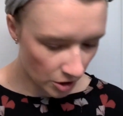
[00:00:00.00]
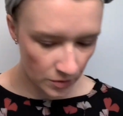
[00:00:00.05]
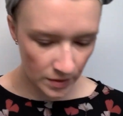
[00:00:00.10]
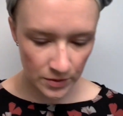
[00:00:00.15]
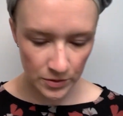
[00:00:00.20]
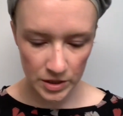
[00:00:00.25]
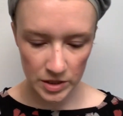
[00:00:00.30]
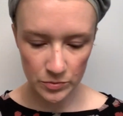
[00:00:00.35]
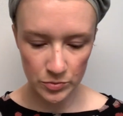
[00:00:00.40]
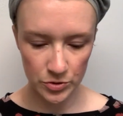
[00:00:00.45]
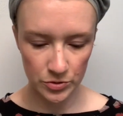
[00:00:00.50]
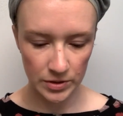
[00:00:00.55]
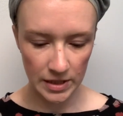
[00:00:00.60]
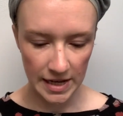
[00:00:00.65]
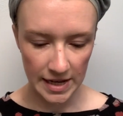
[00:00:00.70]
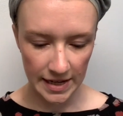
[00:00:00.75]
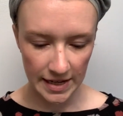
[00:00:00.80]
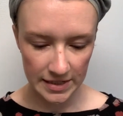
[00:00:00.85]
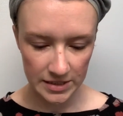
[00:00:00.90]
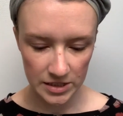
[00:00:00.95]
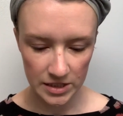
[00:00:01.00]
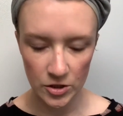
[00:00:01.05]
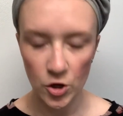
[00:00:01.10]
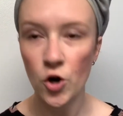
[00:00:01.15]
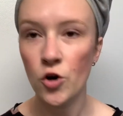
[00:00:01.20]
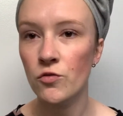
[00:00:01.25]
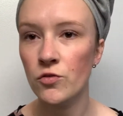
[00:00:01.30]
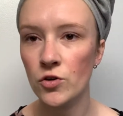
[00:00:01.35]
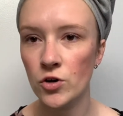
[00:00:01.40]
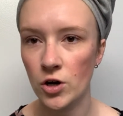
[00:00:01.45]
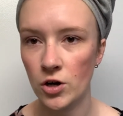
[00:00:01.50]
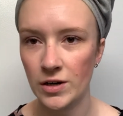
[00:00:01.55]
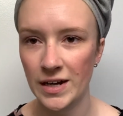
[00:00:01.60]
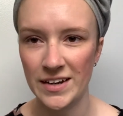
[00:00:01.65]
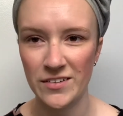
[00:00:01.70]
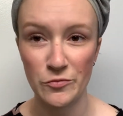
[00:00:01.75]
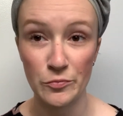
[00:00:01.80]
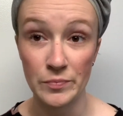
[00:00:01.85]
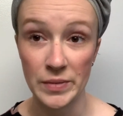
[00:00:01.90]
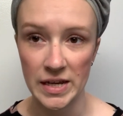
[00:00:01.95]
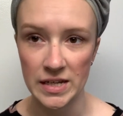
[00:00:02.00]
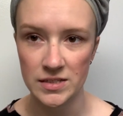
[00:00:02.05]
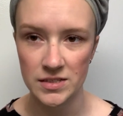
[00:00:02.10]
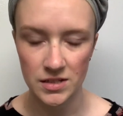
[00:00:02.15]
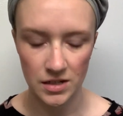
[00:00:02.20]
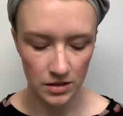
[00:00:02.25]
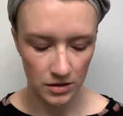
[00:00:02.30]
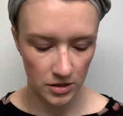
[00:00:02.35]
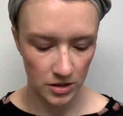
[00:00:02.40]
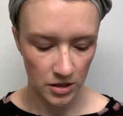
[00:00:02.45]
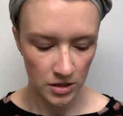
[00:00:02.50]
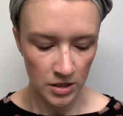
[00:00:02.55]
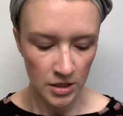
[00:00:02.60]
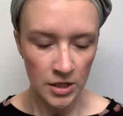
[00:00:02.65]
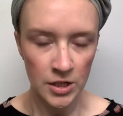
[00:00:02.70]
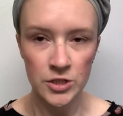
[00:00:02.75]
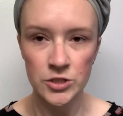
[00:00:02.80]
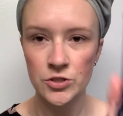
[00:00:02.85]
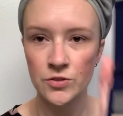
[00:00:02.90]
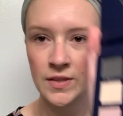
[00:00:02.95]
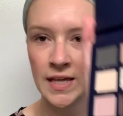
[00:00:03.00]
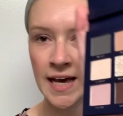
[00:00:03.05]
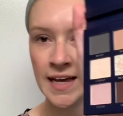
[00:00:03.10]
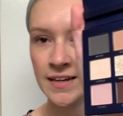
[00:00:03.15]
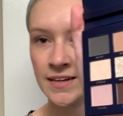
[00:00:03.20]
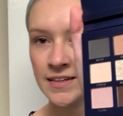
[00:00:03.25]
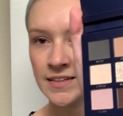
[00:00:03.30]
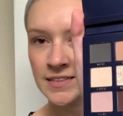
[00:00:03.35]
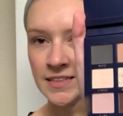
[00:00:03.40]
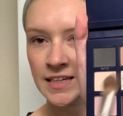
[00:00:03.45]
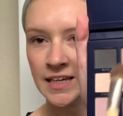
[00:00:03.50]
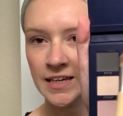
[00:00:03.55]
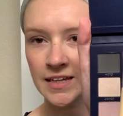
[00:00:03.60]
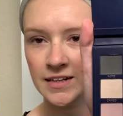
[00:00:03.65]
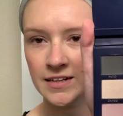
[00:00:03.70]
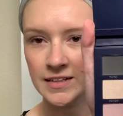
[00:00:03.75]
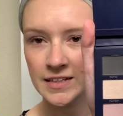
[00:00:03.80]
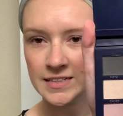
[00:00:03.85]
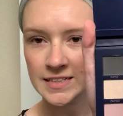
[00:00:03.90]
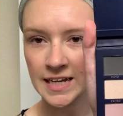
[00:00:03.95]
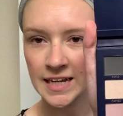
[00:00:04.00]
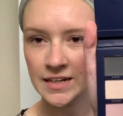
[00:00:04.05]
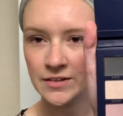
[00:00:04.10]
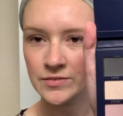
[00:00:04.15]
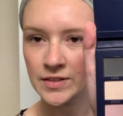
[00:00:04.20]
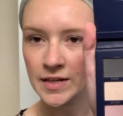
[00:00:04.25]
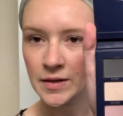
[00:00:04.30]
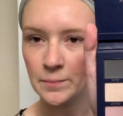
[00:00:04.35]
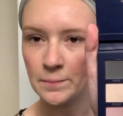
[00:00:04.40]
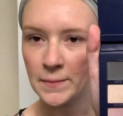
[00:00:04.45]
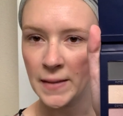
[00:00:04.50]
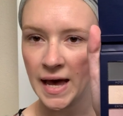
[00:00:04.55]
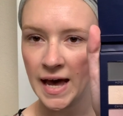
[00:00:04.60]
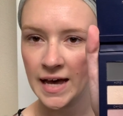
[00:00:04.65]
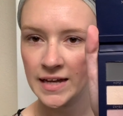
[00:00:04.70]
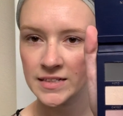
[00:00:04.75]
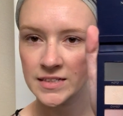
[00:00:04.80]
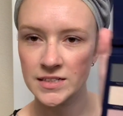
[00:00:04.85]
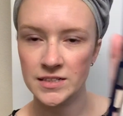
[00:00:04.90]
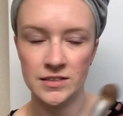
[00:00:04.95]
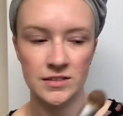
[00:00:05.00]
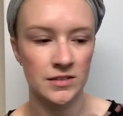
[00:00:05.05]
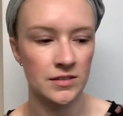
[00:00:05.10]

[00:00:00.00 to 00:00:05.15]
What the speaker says: in with the Brulee as an overall kind of base color. So that is, again, this kind of like matte,